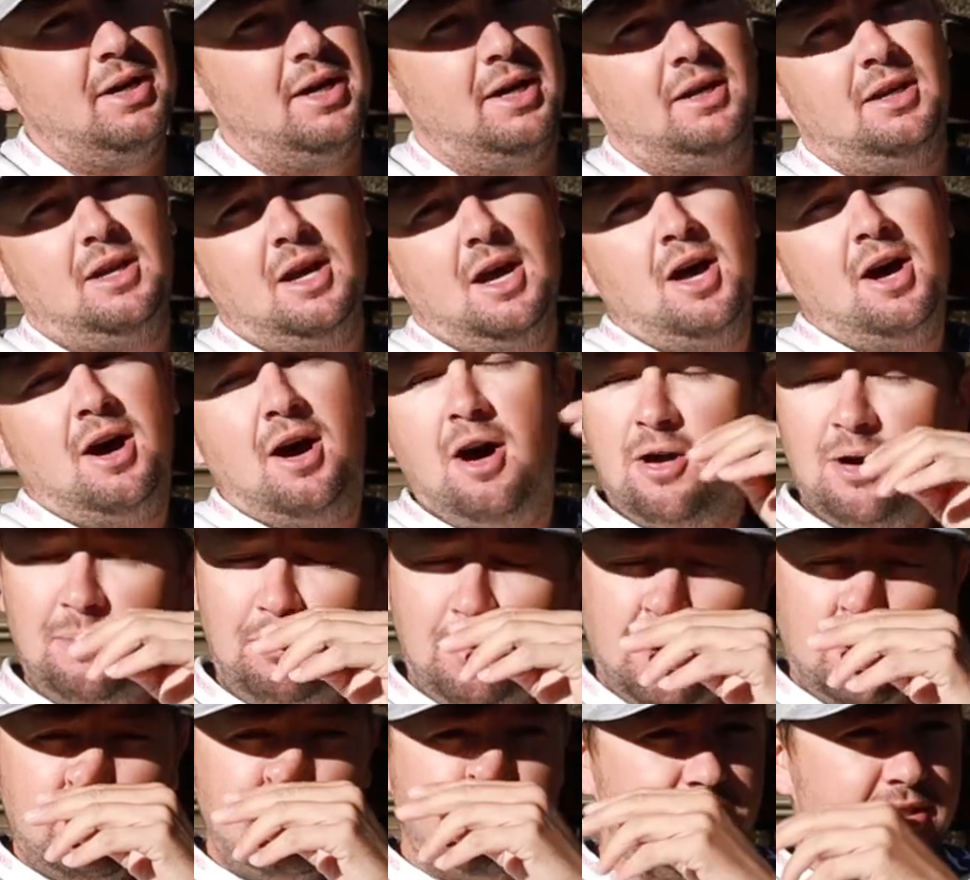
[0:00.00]
but Hunter
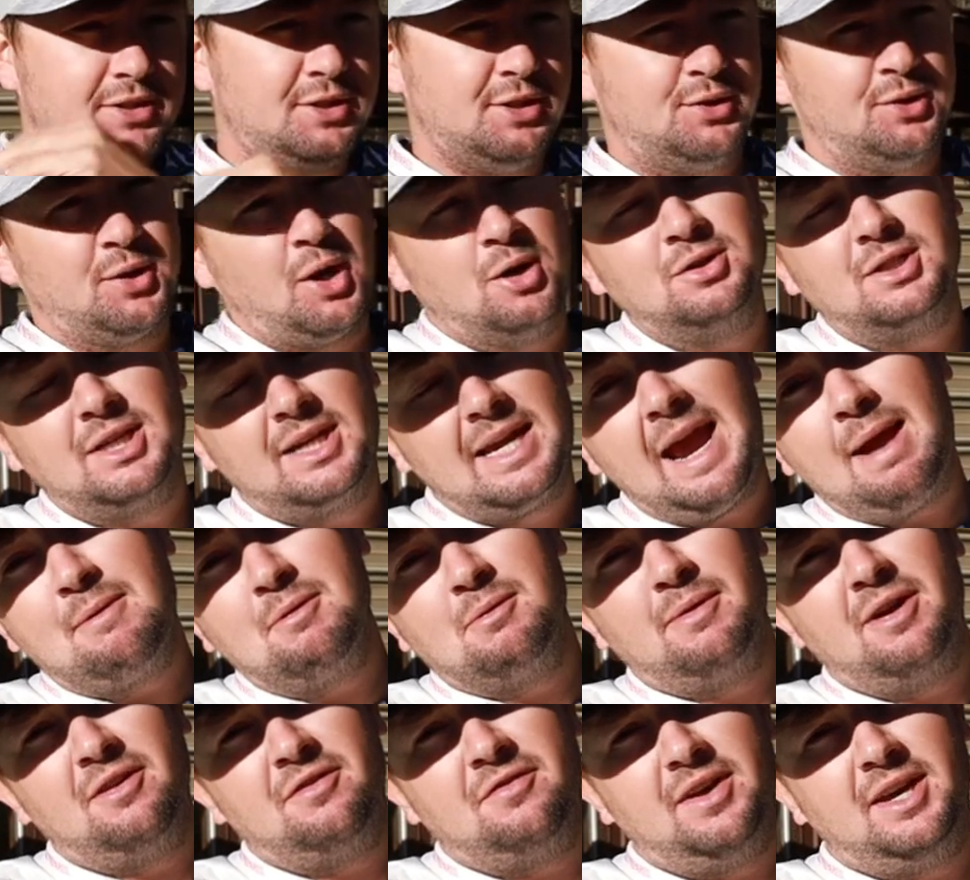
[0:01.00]
pretty much just throws a camera
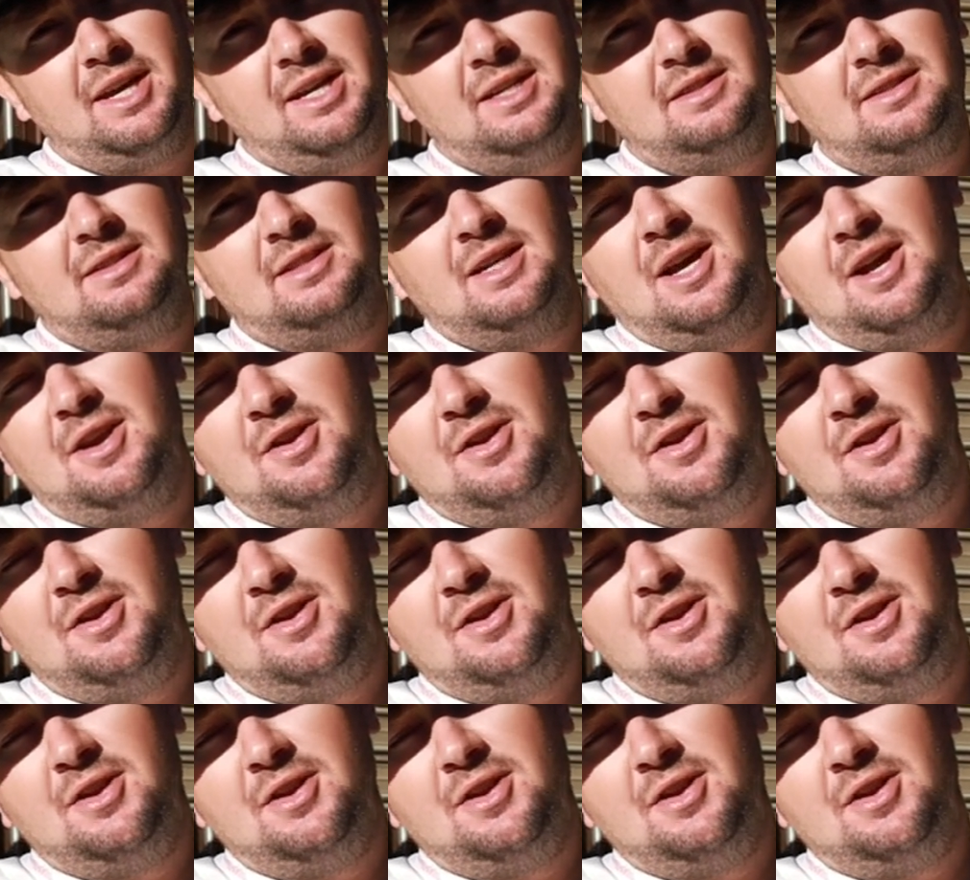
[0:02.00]
in my face.